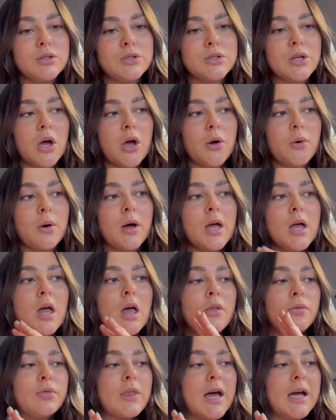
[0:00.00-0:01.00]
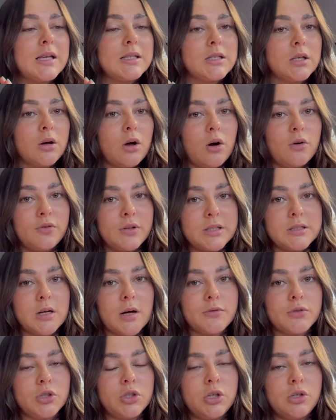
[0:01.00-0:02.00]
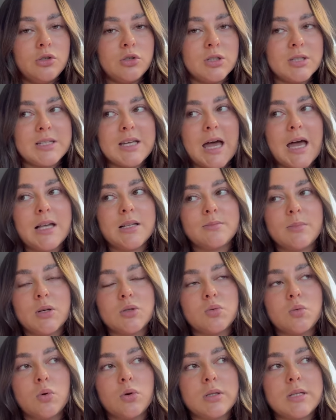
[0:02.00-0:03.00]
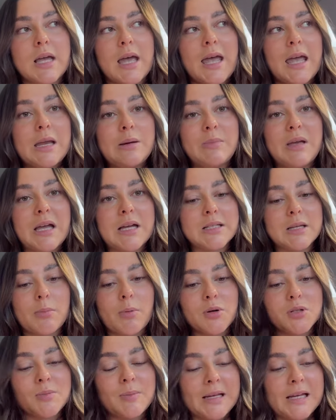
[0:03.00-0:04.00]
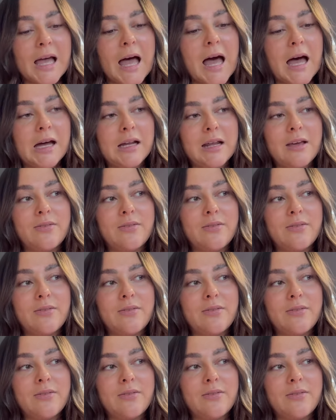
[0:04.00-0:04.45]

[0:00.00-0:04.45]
So that is the goal for this afternoon, just get as much water in me as I possibly can.